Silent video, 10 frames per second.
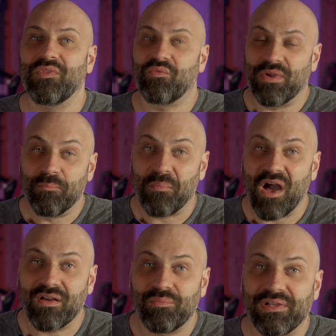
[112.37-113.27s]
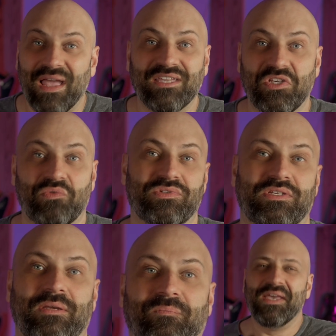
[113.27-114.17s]
with remarkable accuracy.
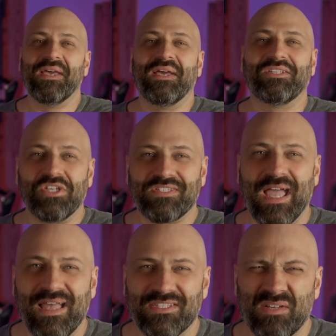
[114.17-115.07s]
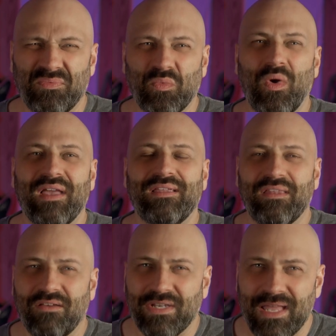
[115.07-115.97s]
Just a heads up, while
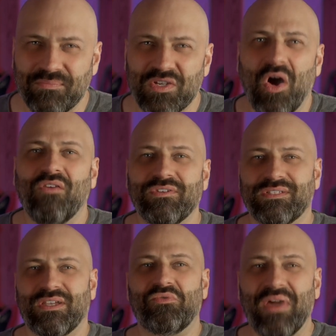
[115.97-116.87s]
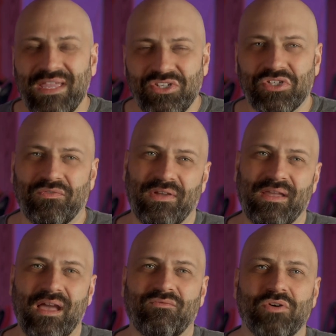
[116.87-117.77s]
ElevenLabs offers a range of
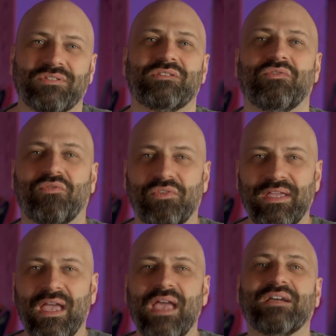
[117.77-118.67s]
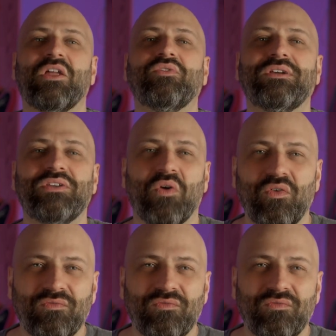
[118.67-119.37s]
AI voices for free, cloning your own